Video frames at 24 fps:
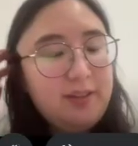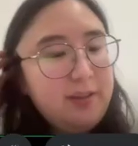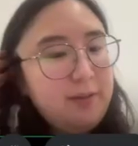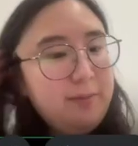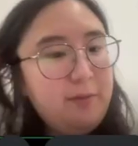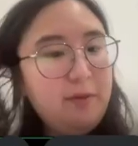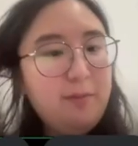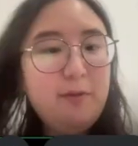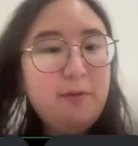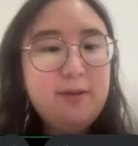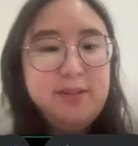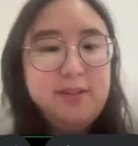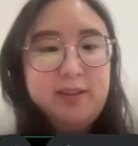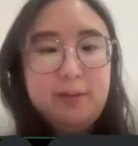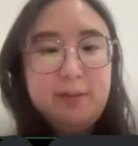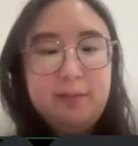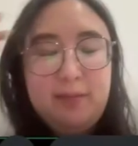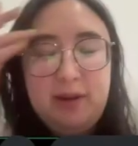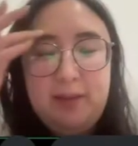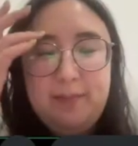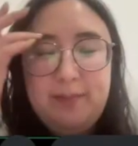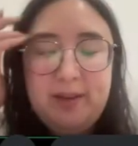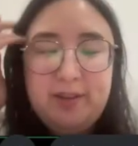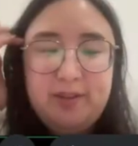The mood boards
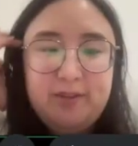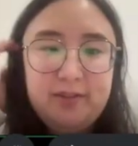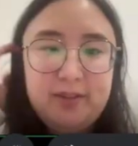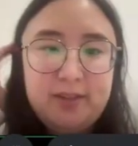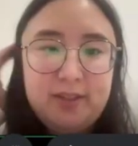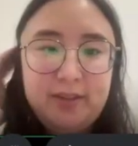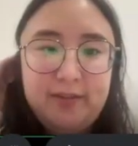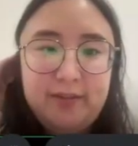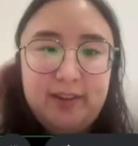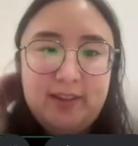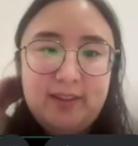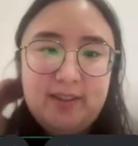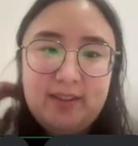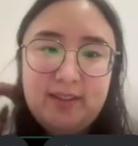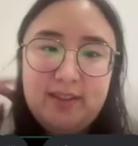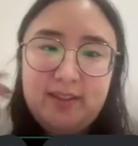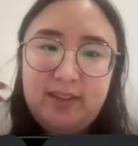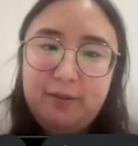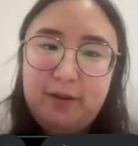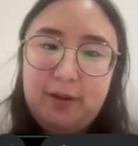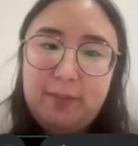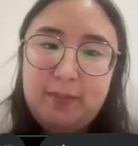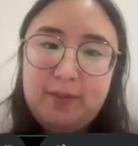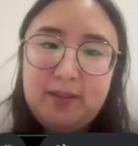can be pictures of
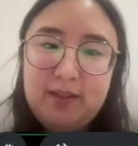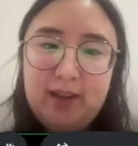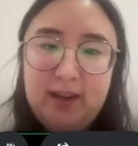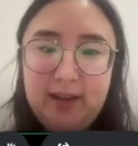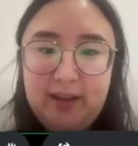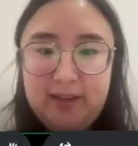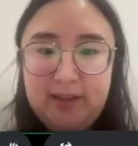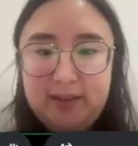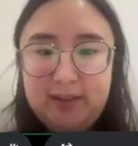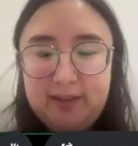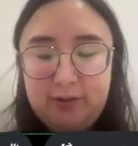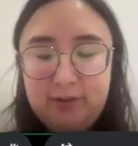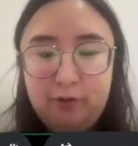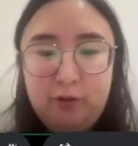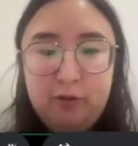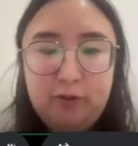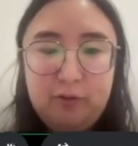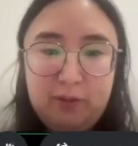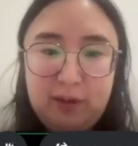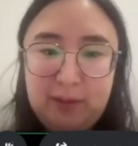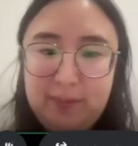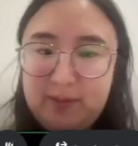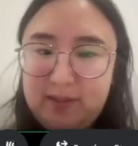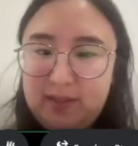existing websites,
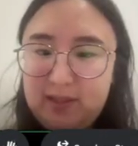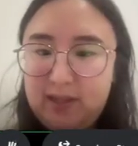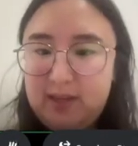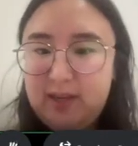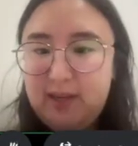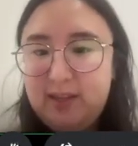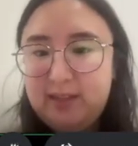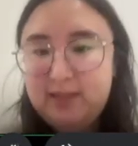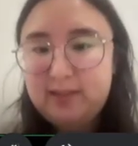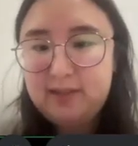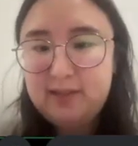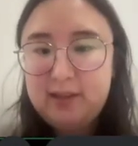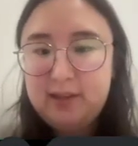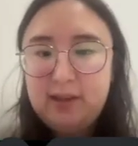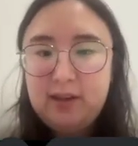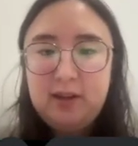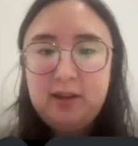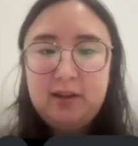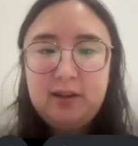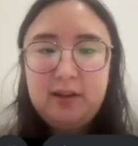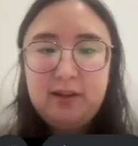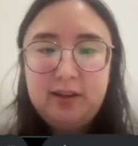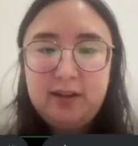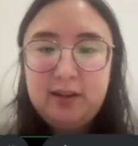old websites, it
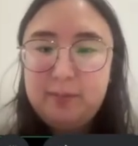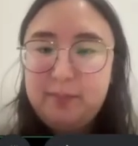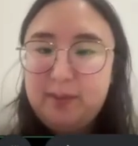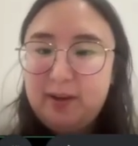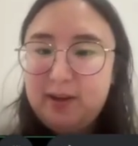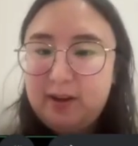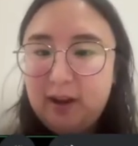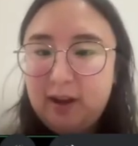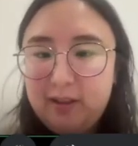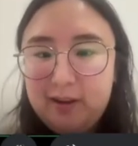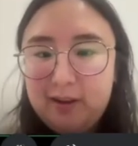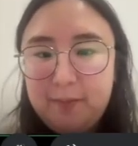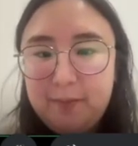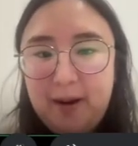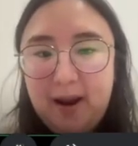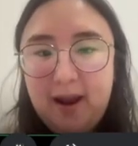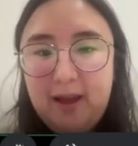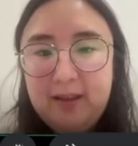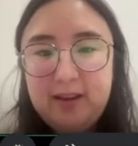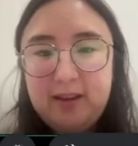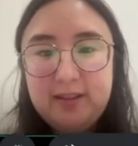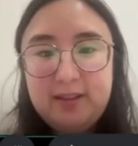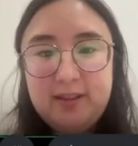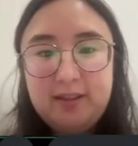could be color
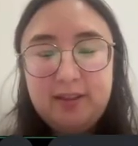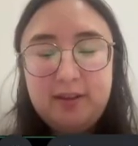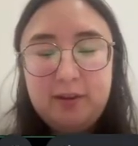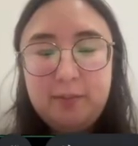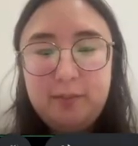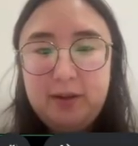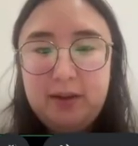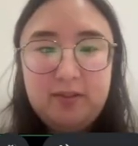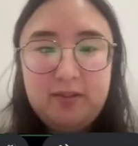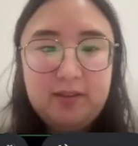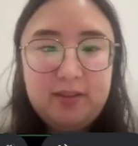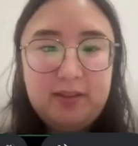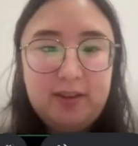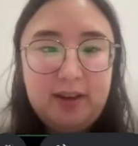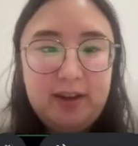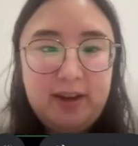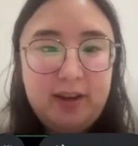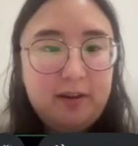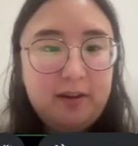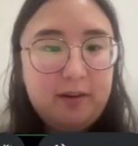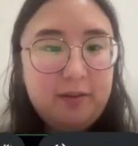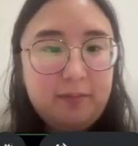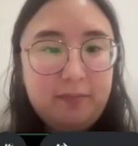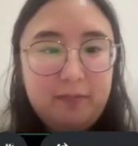palettes, it could be just
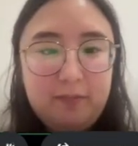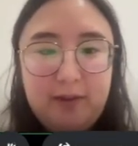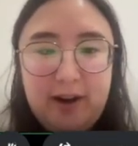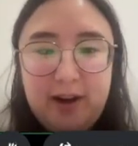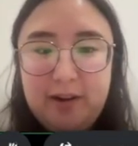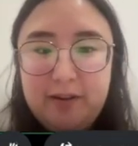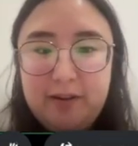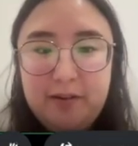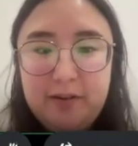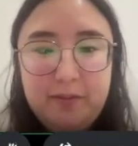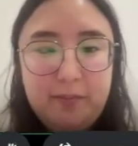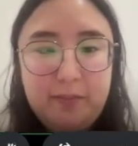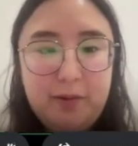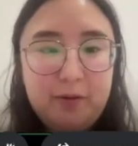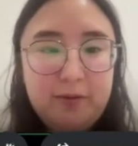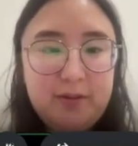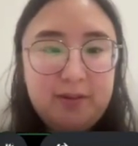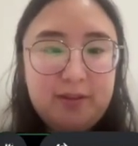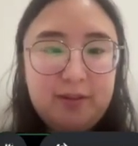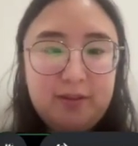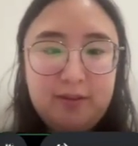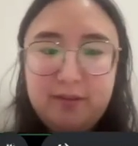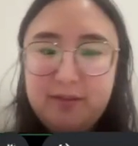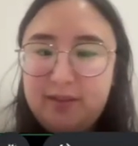like random
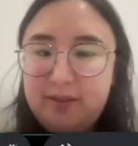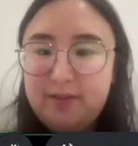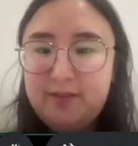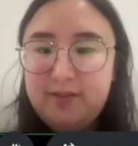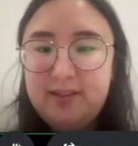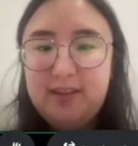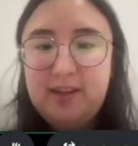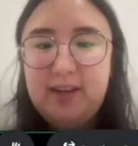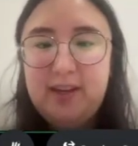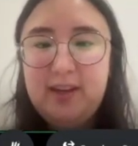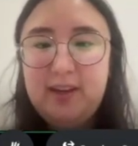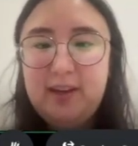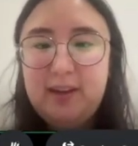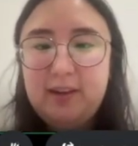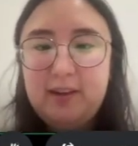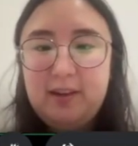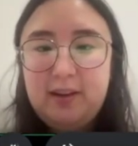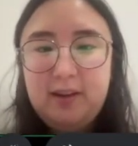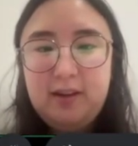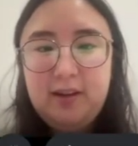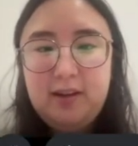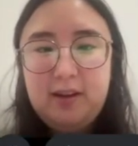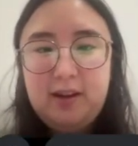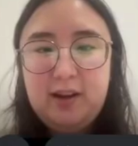posters you see.
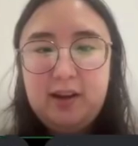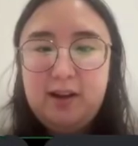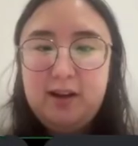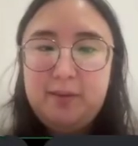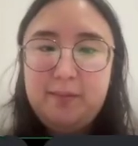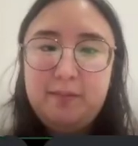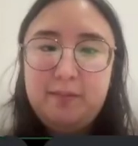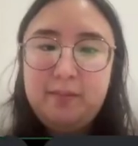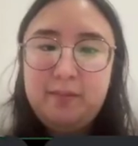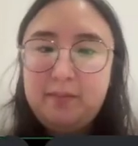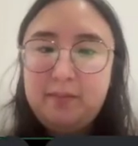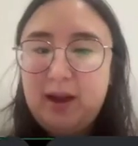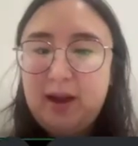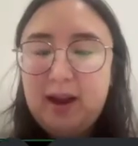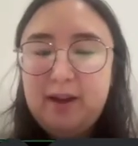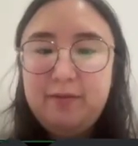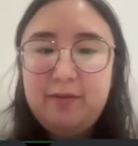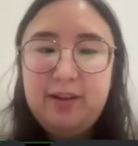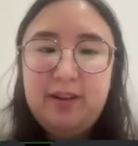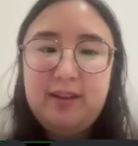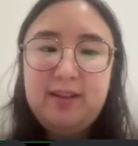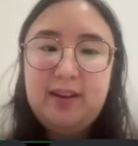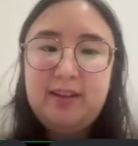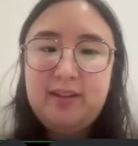I
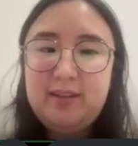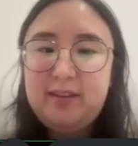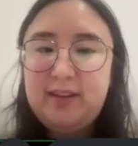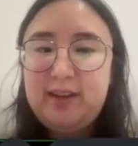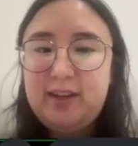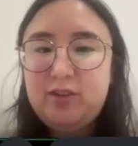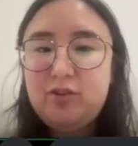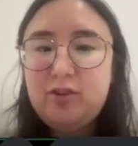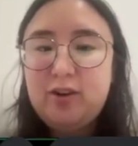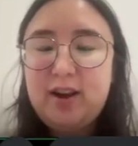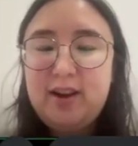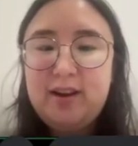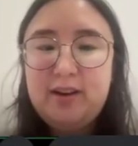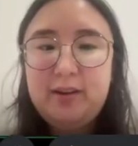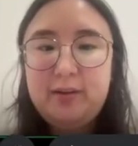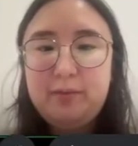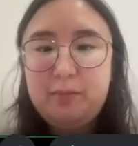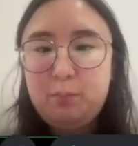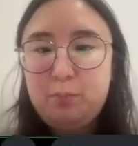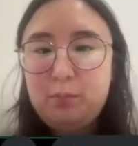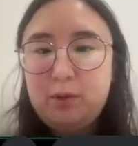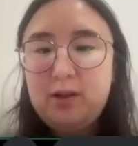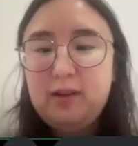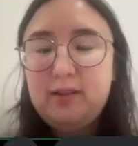really like to like try to
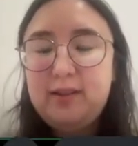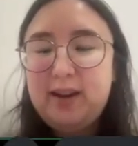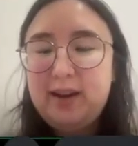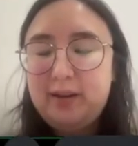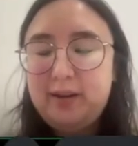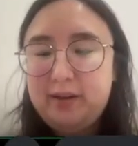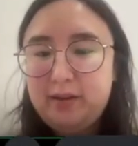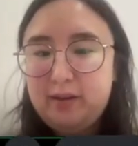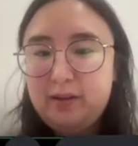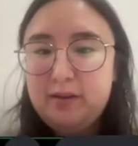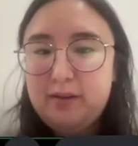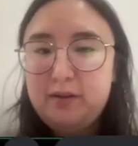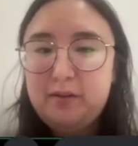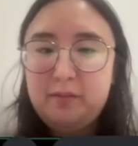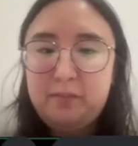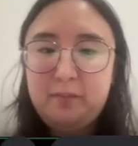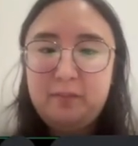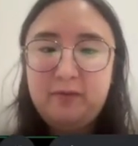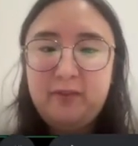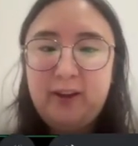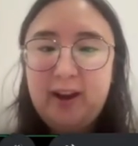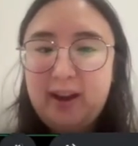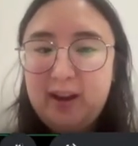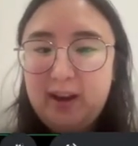collect the
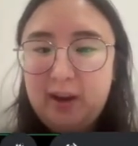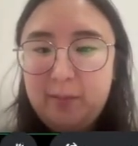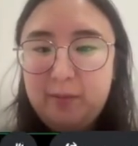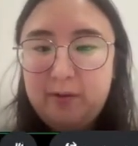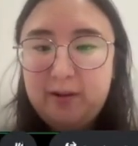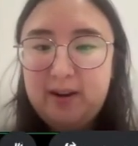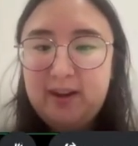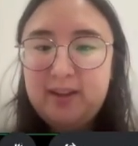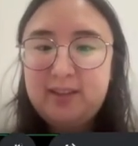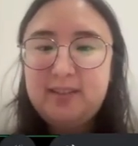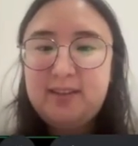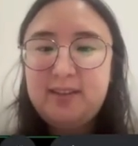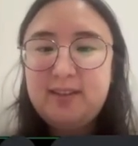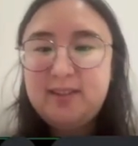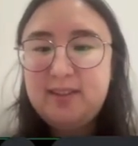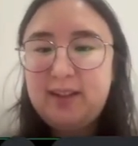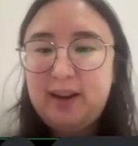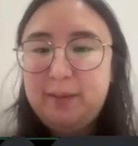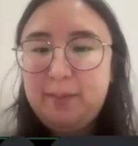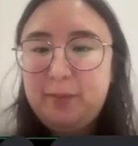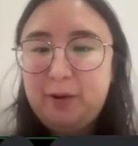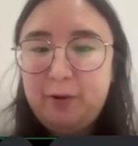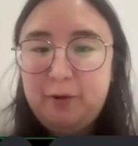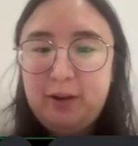vibe or essence that
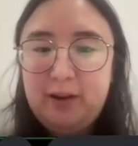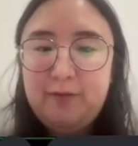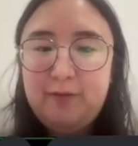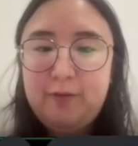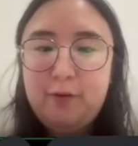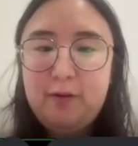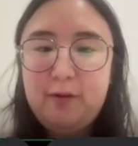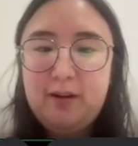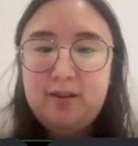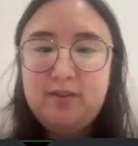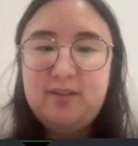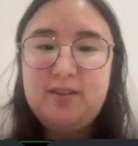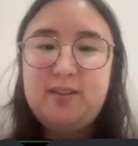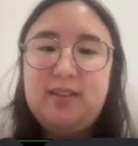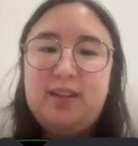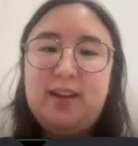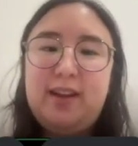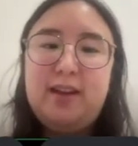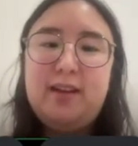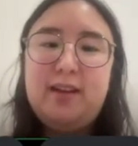I'm going for and just